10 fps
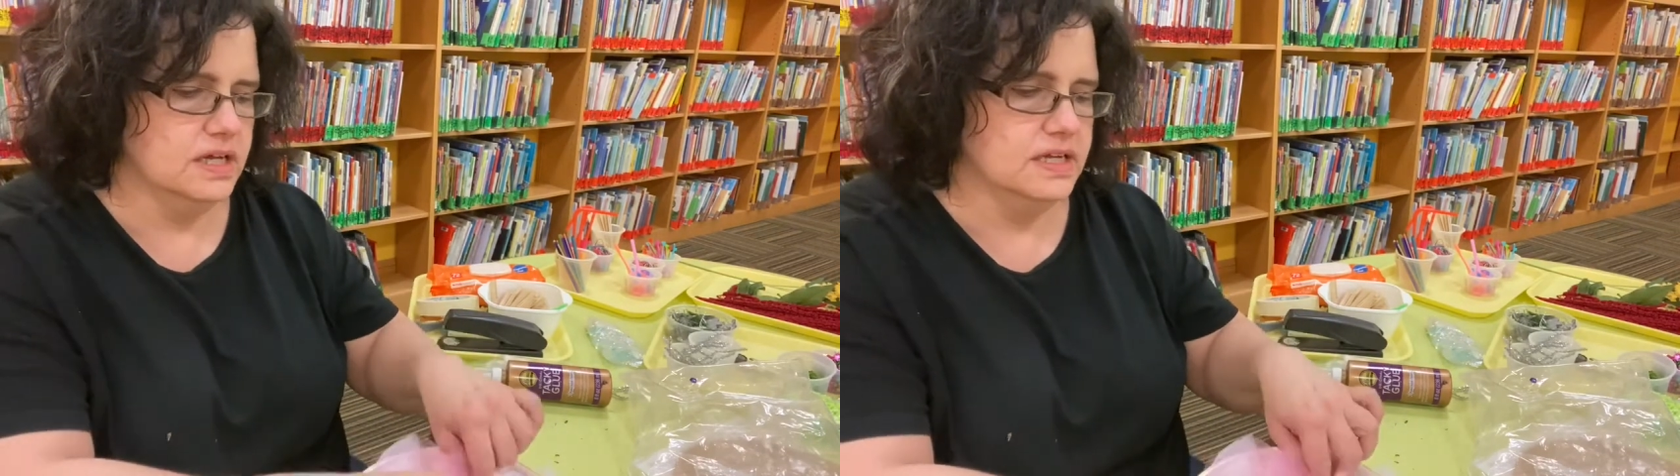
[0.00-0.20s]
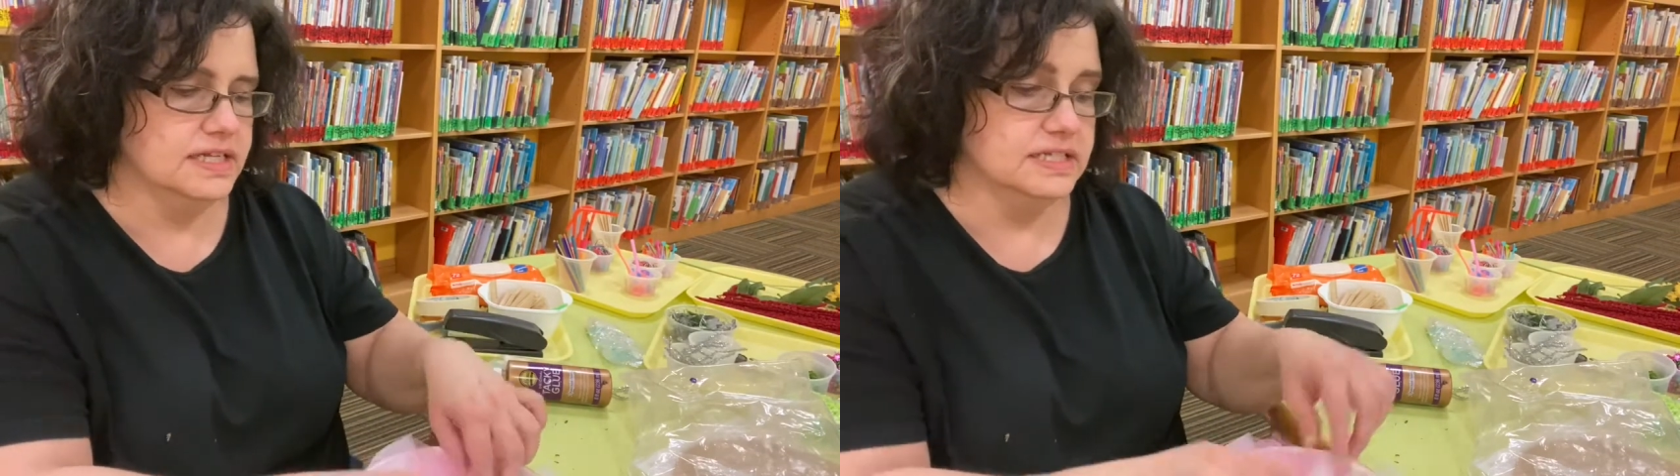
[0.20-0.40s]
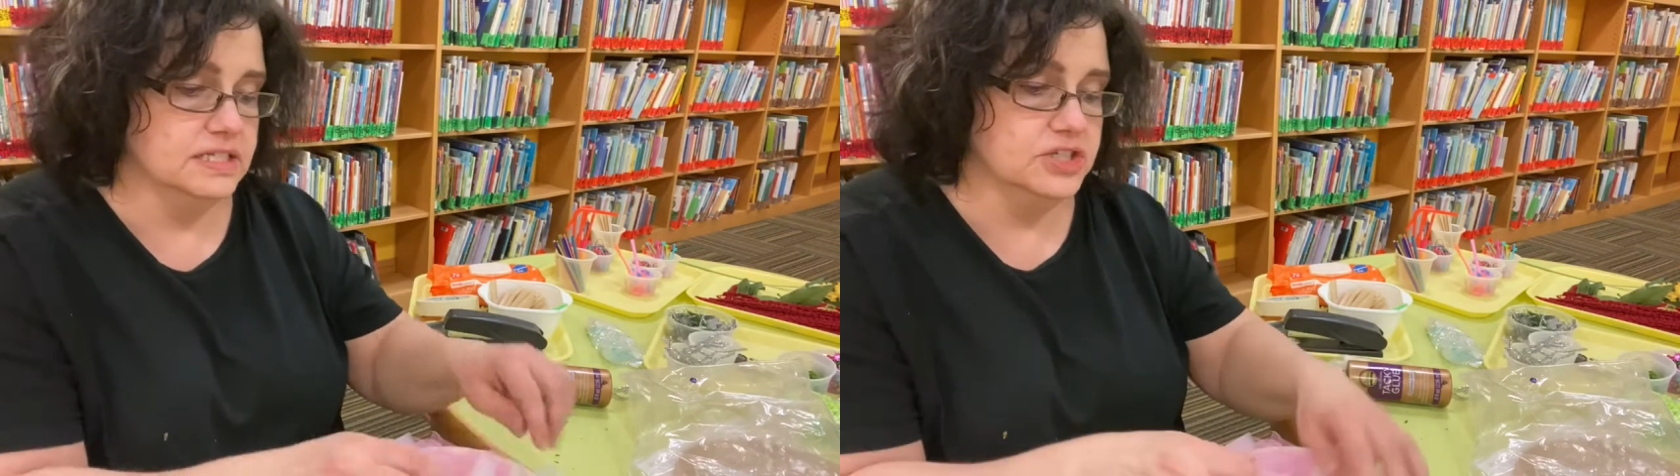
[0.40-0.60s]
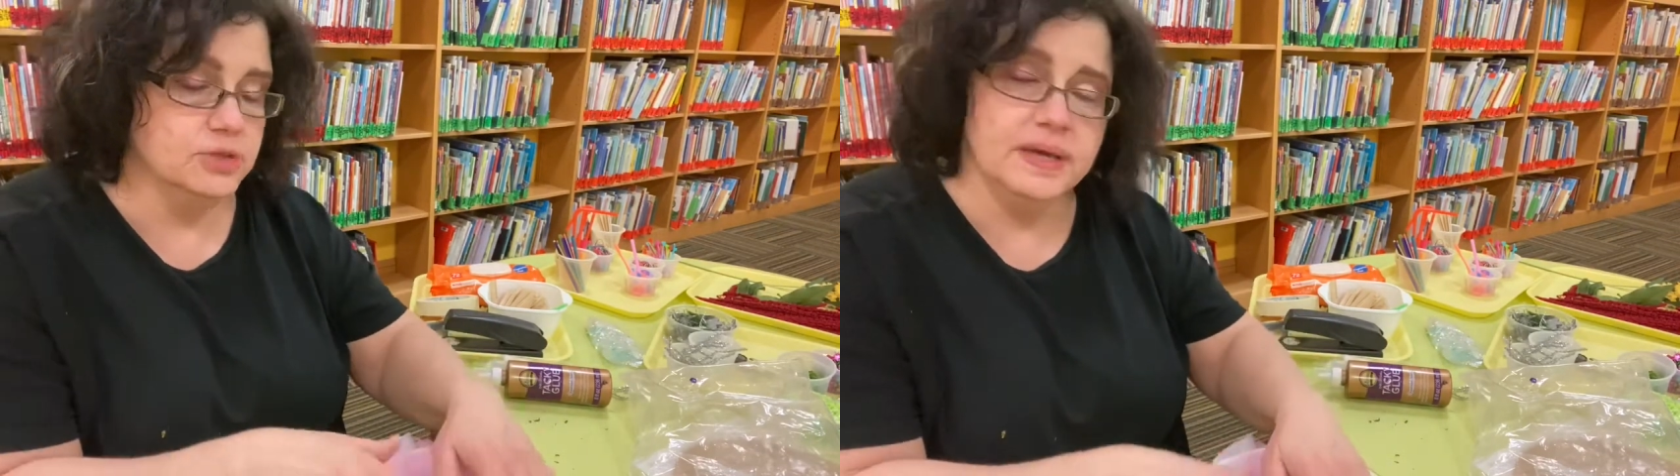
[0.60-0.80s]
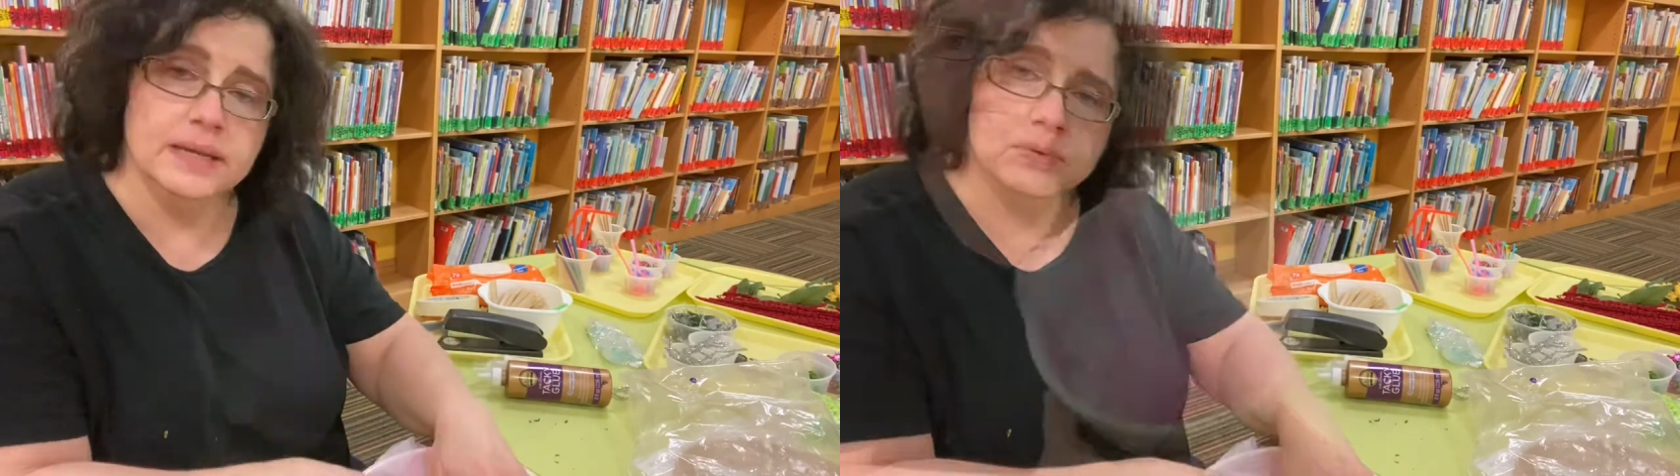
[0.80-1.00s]
nice tissue
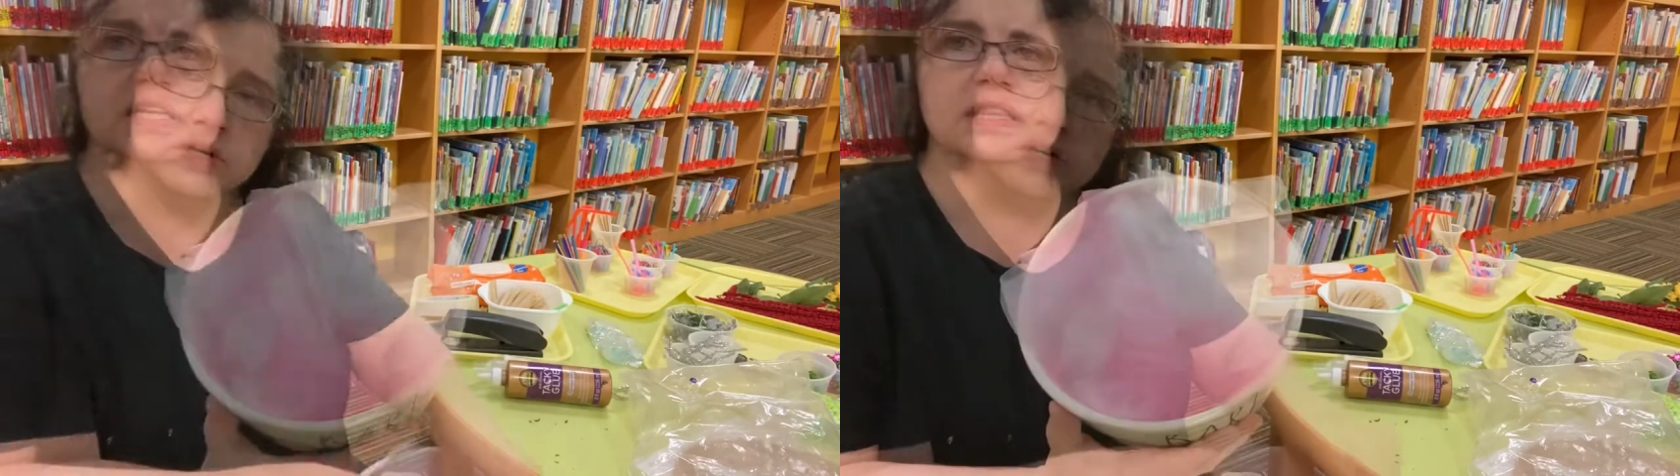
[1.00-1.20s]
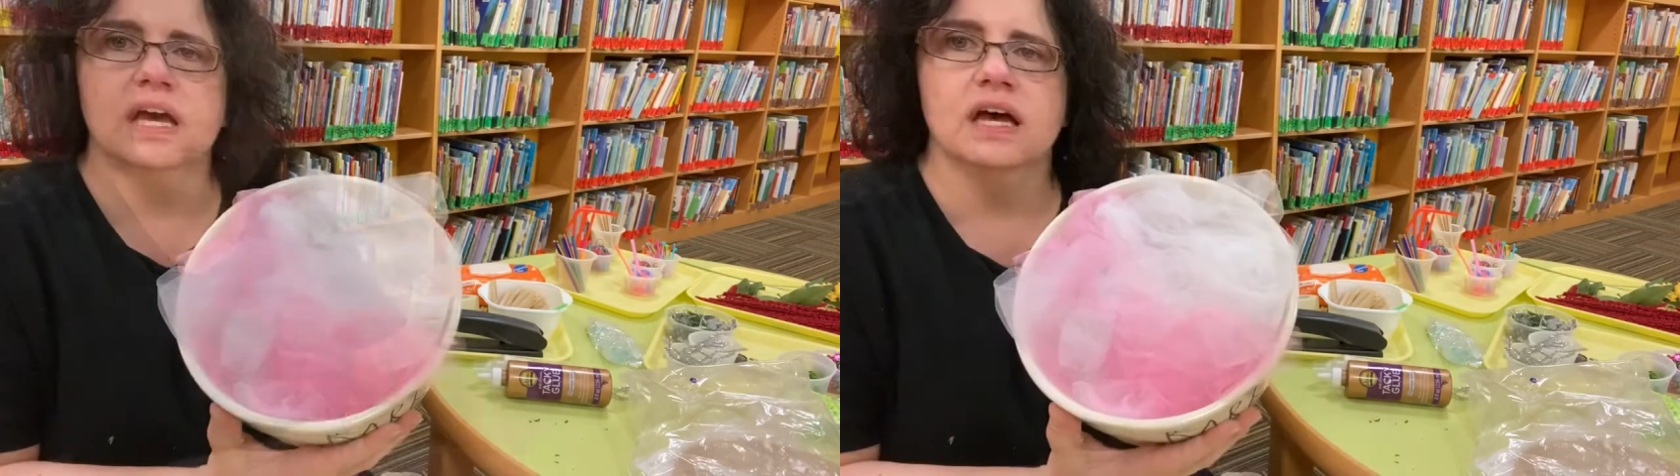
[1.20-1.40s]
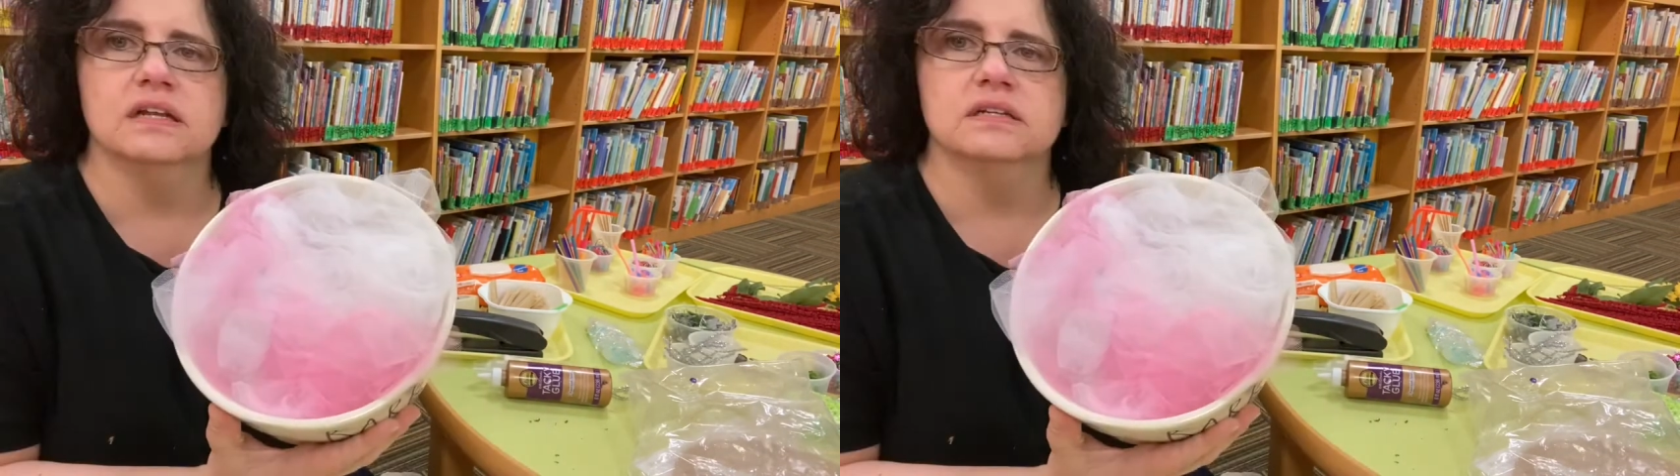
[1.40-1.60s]
paper,